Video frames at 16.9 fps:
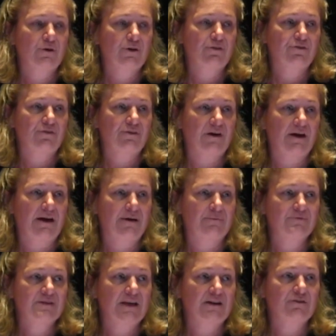with
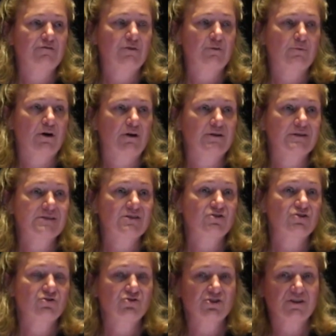data from our
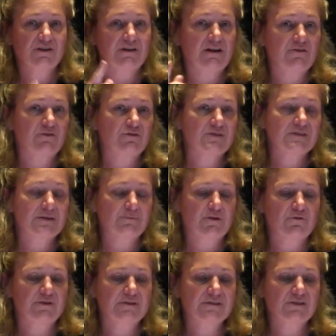institution and some
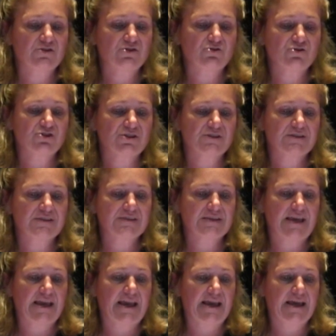other
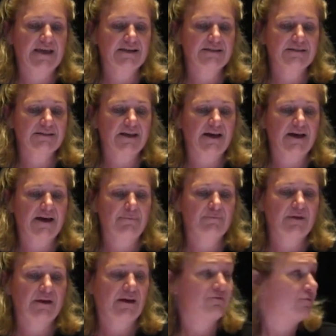institutions, and
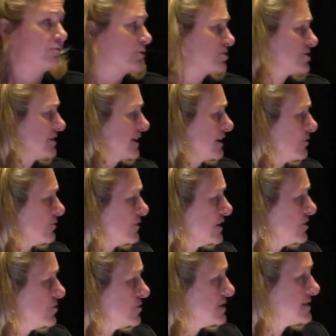unfortunately I don't
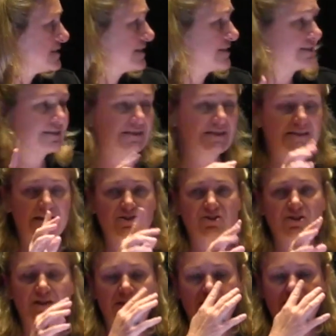think you can see this
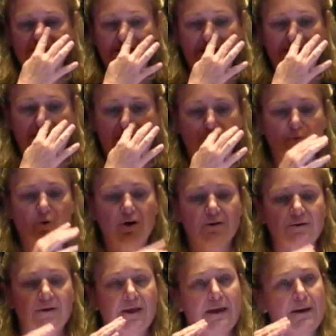EKG, and it's not that
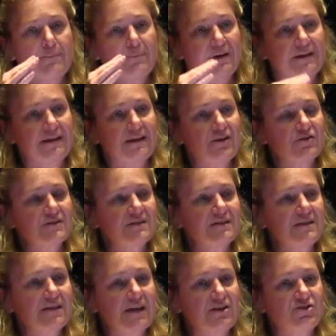important, but here's
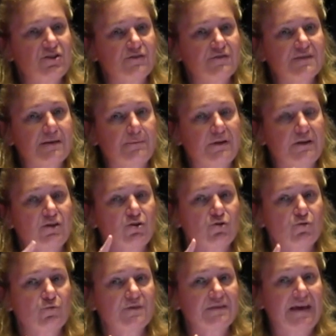an EKG of somebody
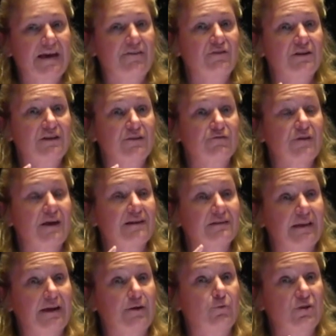who was having an
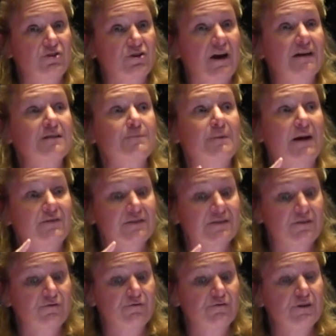event like we talked about,
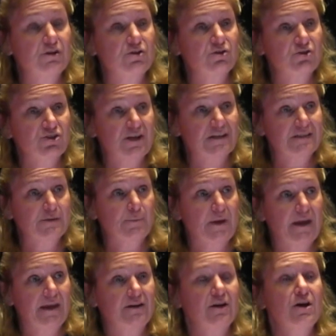severe chest
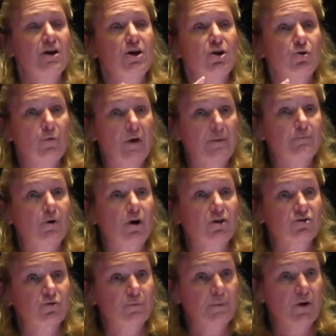pain, who had
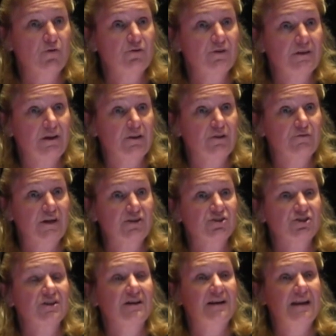marked troponin
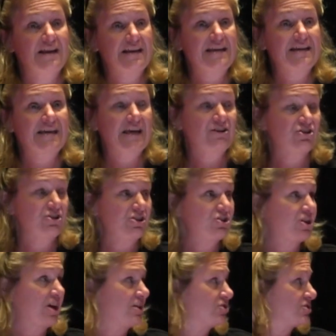elevation and
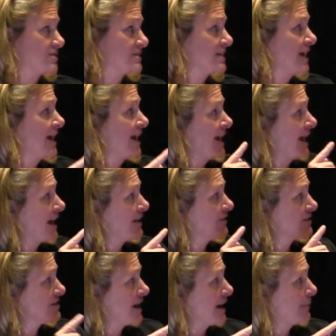EKG changes,
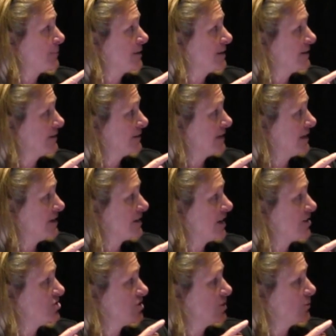and the top
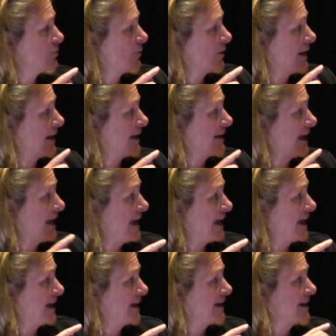EKG at
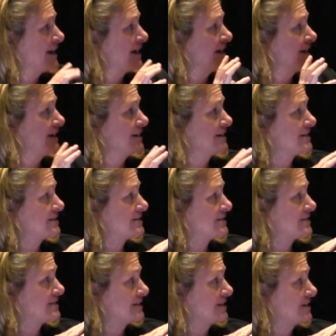A
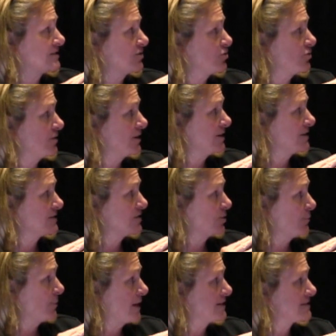is
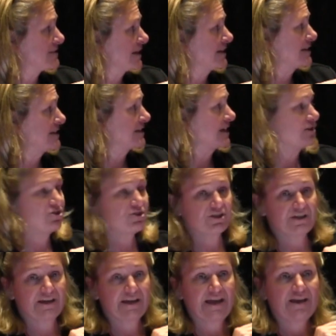their baseline
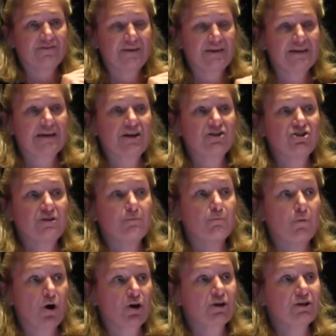EKG. The EKG
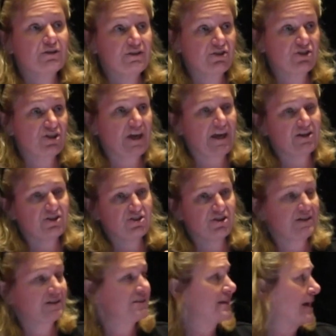markedly
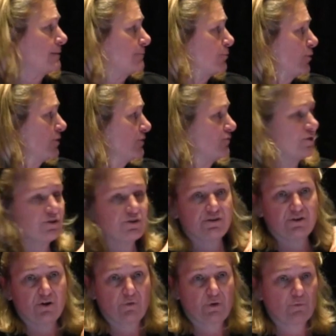changed, and it's not important for you
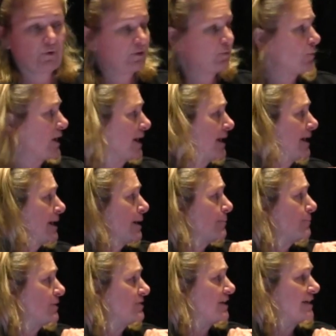to know in what way,
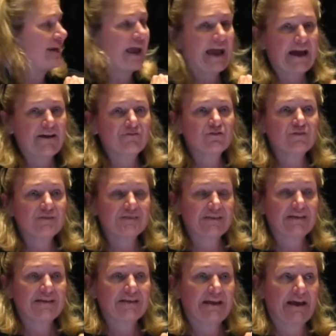but then after this
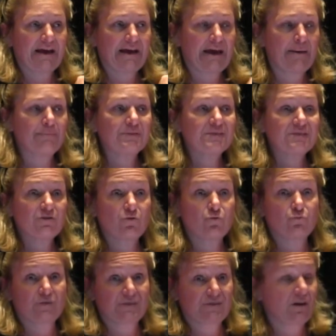
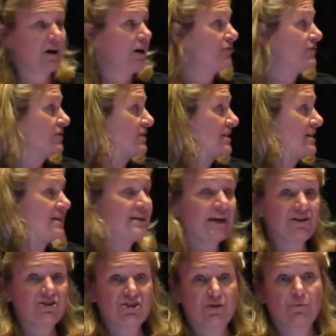episode resolved, the
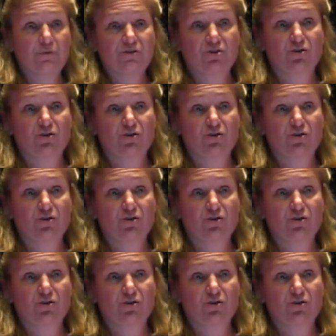EKG